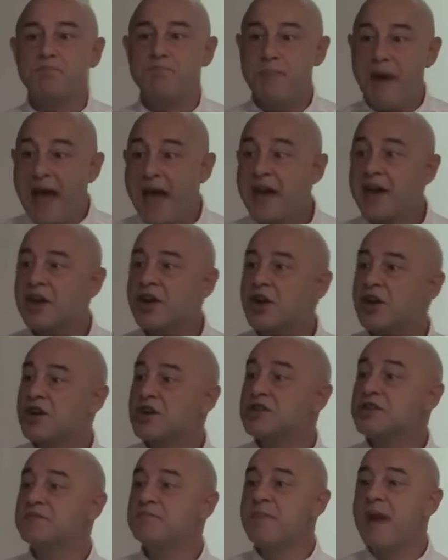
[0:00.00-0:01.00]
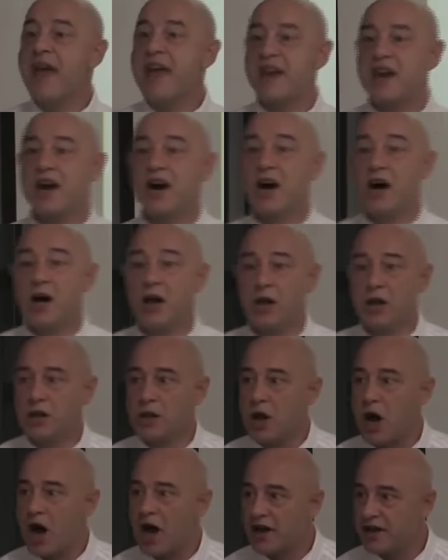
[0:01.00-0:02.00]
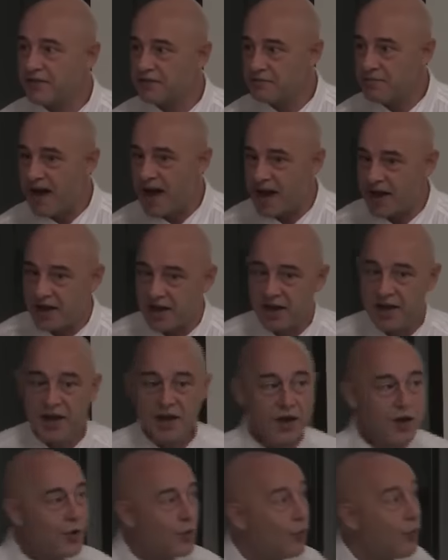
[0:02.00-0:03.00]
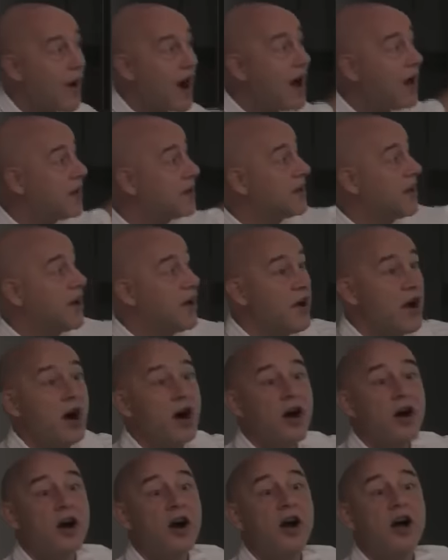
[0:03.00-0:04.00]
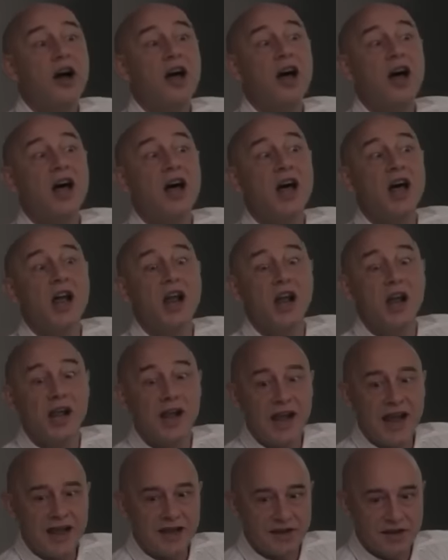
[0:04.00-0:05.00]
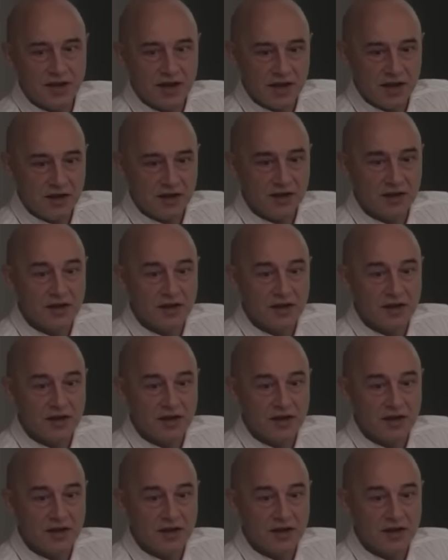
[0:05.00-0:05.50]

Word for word: Bankers make a lot of money while they are lending.